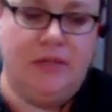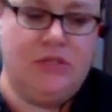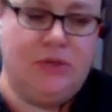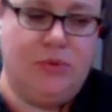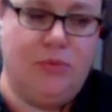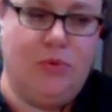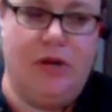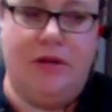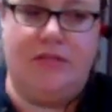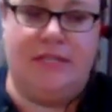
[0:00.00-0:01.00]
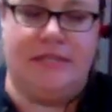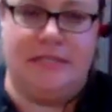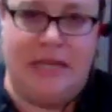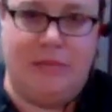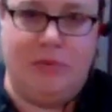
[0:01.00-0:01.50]
So what
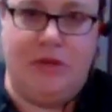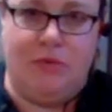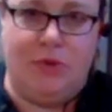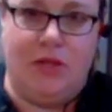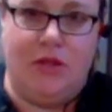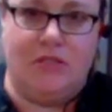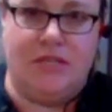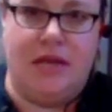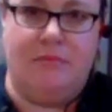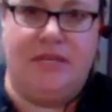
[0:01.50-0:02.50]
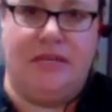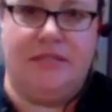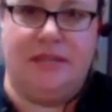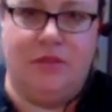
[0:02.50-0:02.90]
doesn't take me a really long time takes